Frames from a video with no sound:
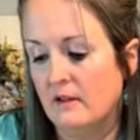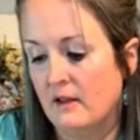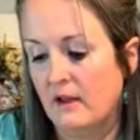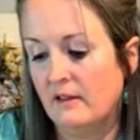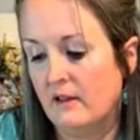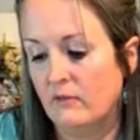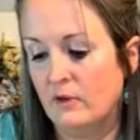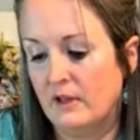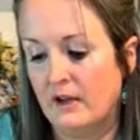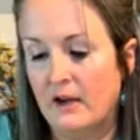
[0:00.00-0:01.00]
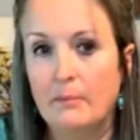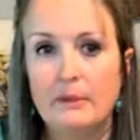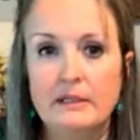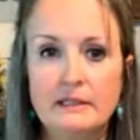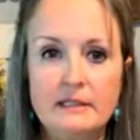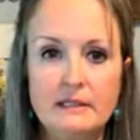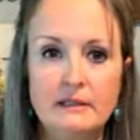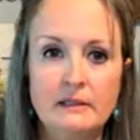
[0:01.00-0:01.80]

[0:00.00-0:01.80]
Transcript: I love when that happens.